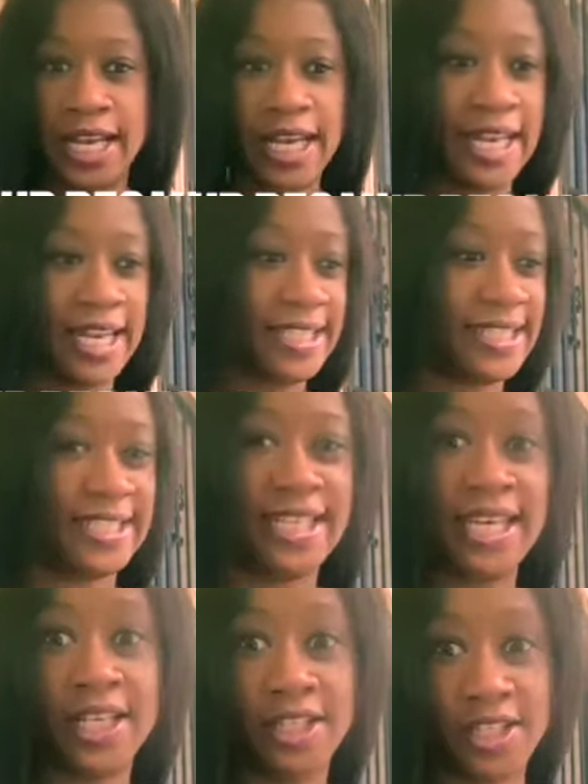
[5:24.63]
Let's dig
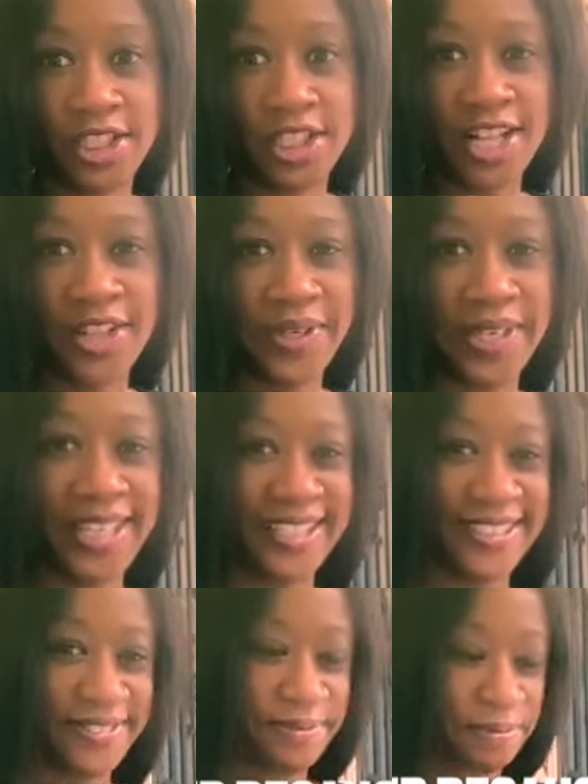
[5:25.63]
in, shall we?
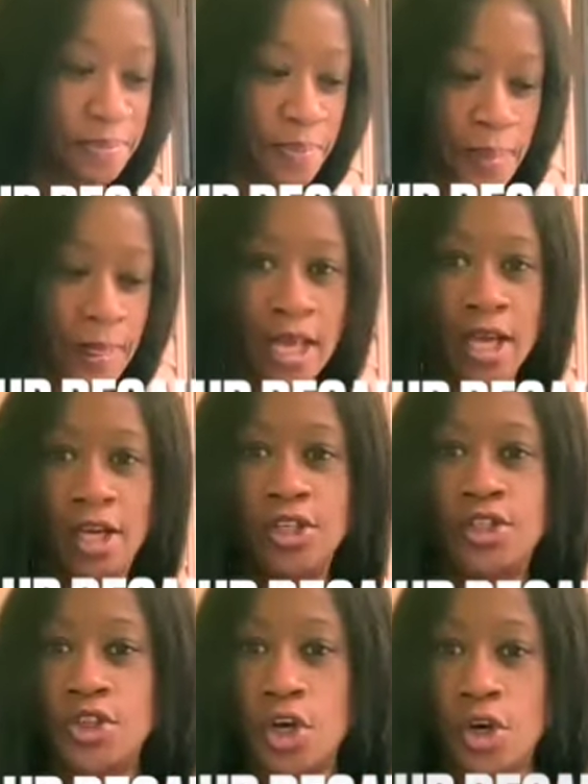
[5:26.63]

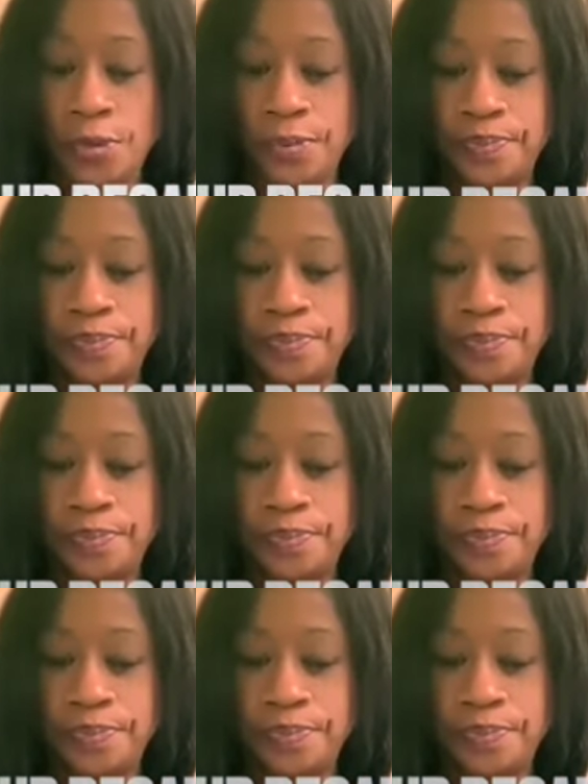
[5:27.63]
So,